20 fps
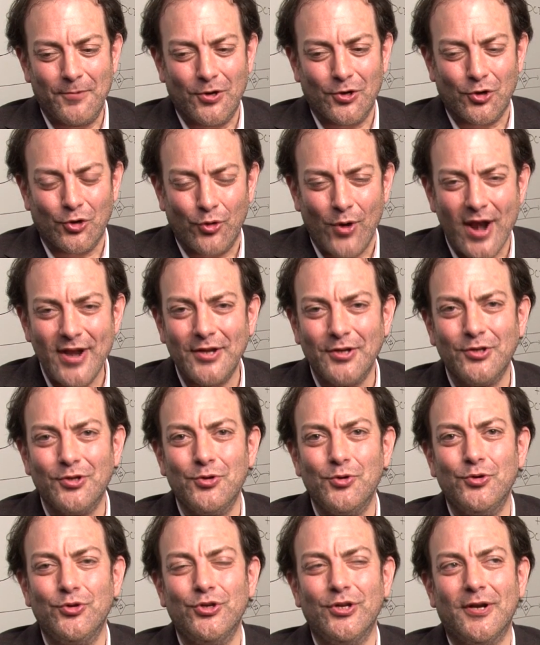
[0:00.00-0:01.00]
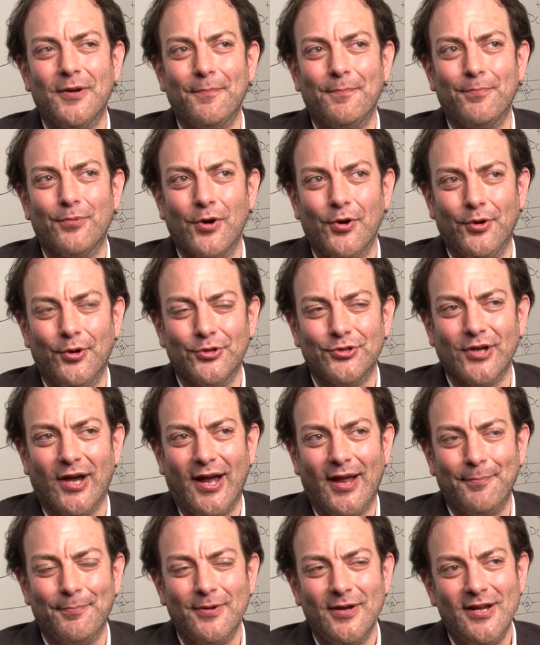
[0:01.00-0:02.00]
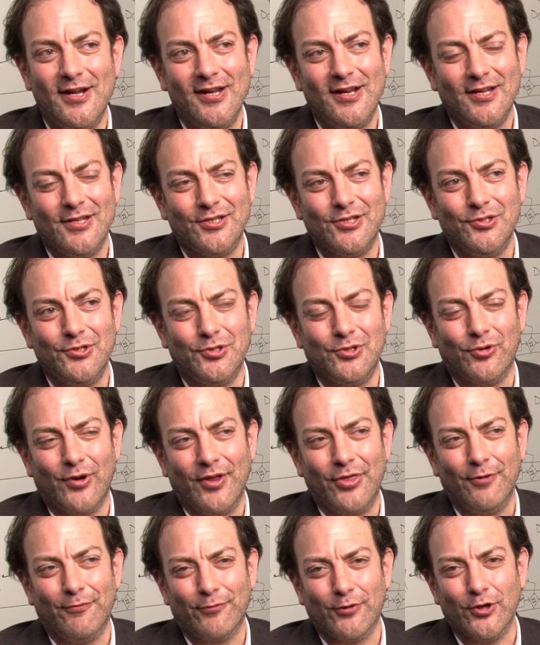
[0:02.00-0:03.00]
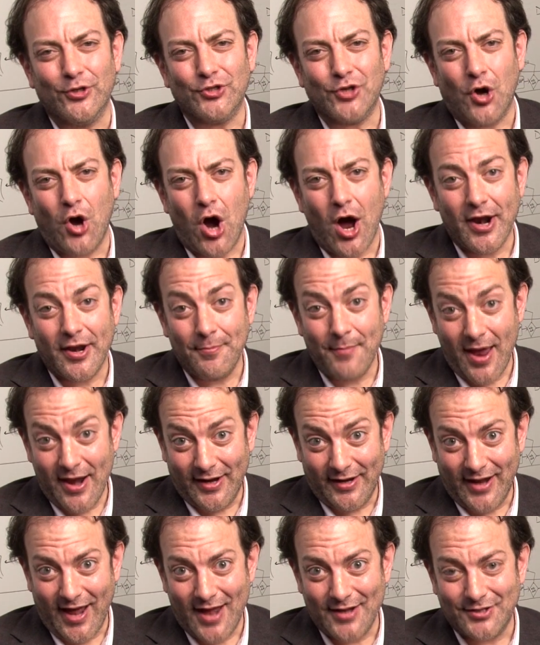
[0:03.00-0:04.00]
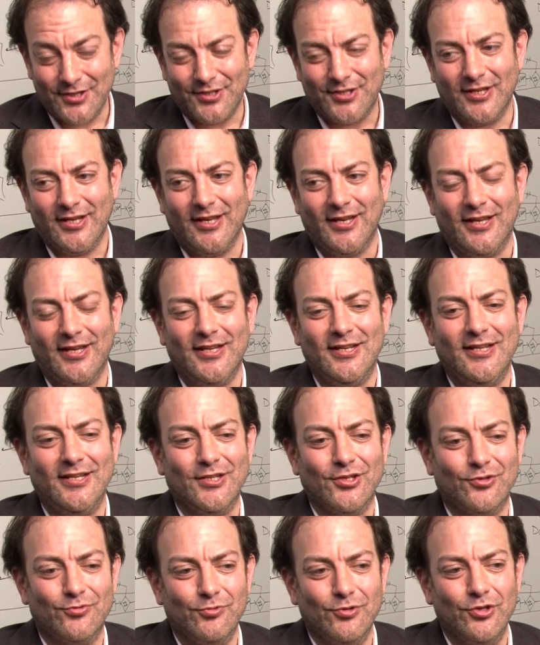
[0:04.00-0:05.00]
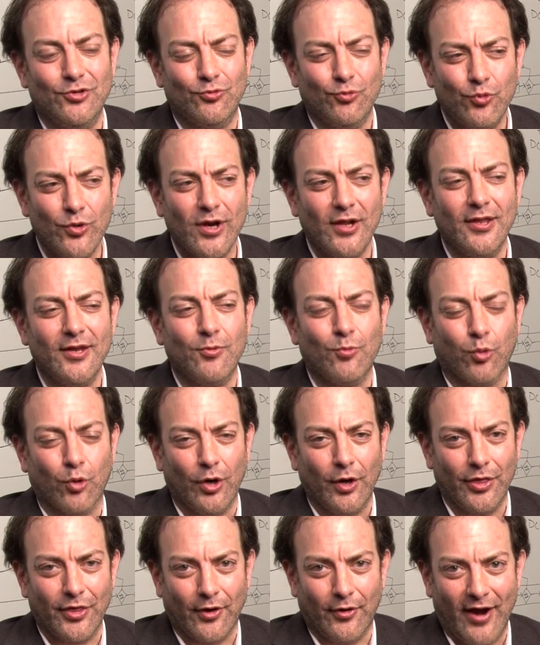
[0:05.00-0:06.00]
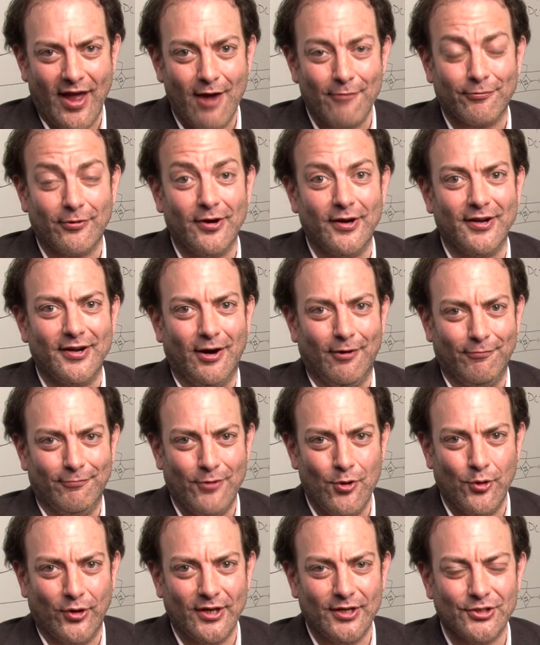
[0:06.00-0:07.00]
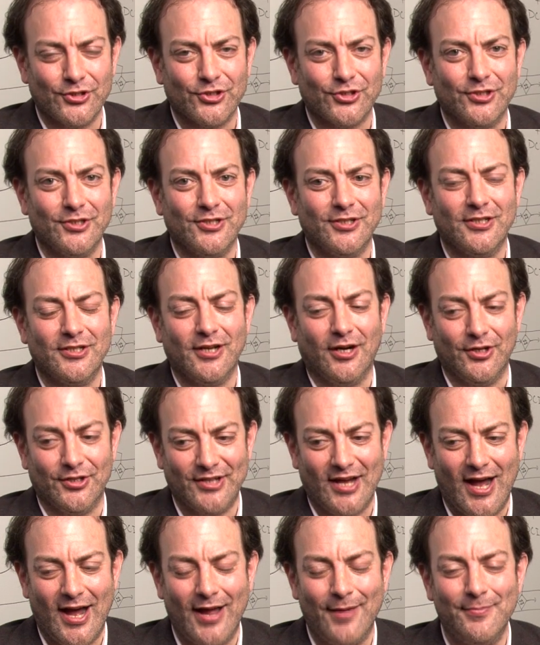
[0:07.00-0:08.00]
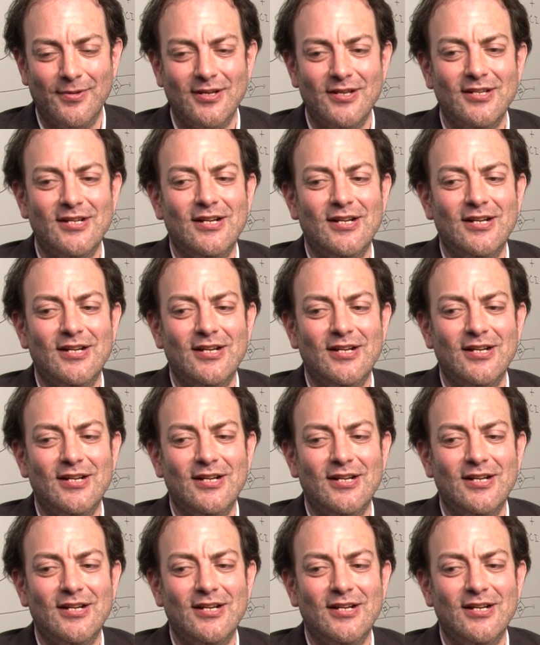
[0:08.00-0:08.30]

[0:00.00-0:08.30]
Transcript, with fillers: credit union prototype to create the first automated entity is, is really worth our effort and our focus, and our time,